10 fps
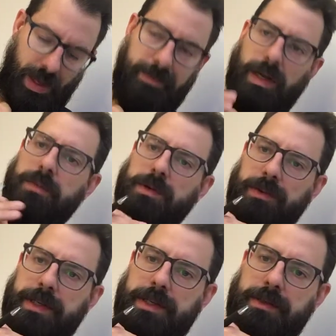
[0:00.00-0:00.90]
Abdominal
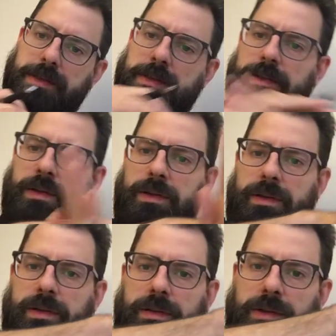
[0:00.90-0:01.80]
regions,
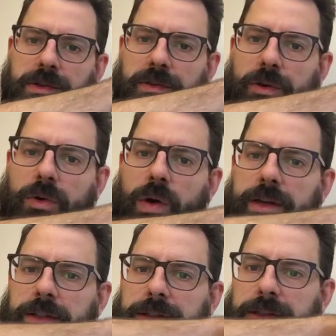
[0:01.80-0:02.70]
there's the 4
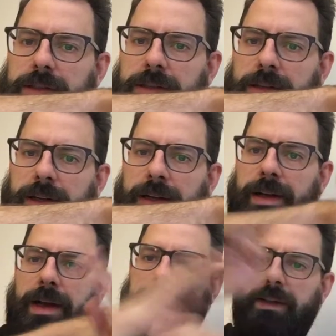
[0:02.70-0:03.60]
quadrants,
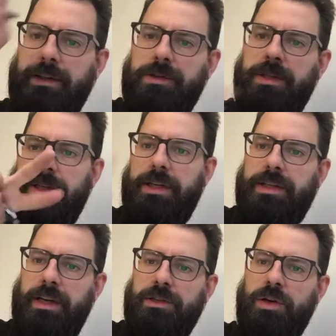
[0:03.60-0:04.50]
and then there's the
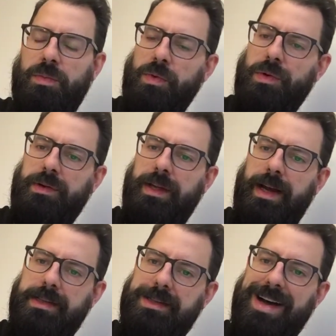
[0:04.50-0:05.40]
tic-tac-toe board that
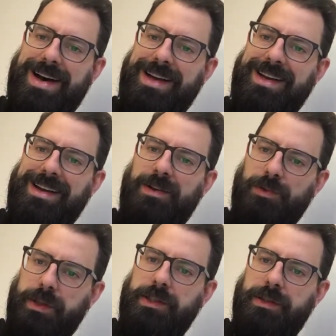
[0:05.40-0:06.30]
has 9
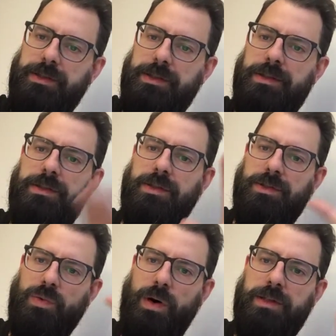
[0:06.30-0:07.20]
regions. So
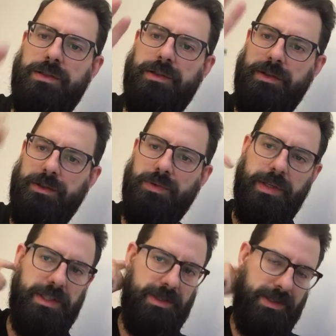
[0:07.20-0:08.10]
it's quadrants and there's
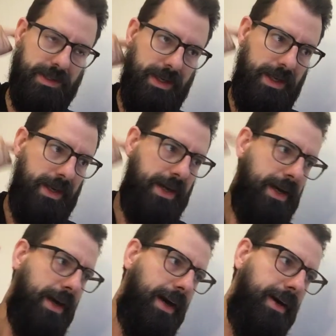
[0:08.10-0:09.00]
regions.
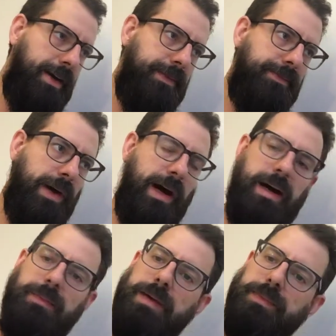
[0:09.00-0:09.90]

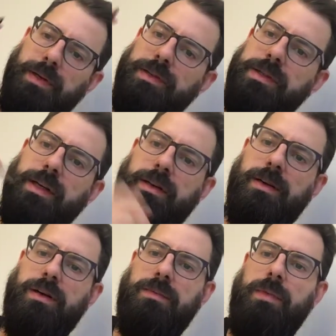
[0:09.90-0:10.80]
I might put a
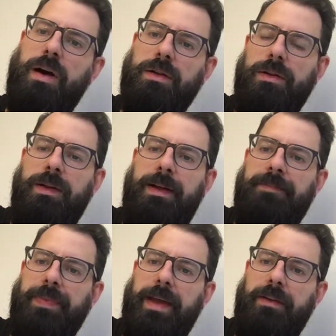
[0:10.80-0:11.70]
sticker on a model,
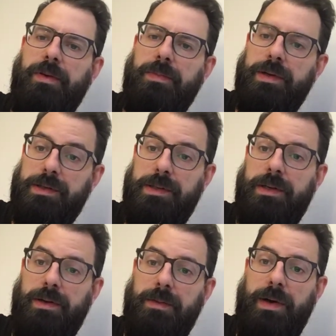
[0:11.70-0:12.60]
and if I put a
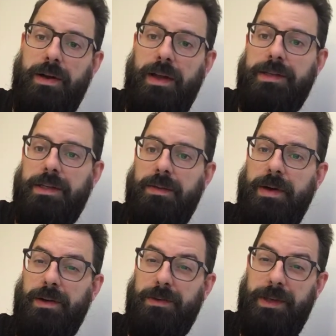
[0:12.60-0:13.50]
sticker on a model asking
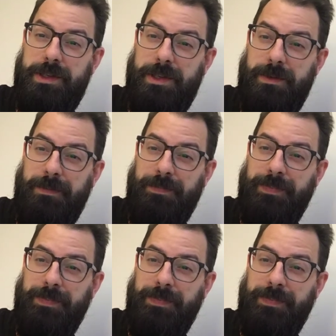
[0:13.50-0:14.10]
about a region,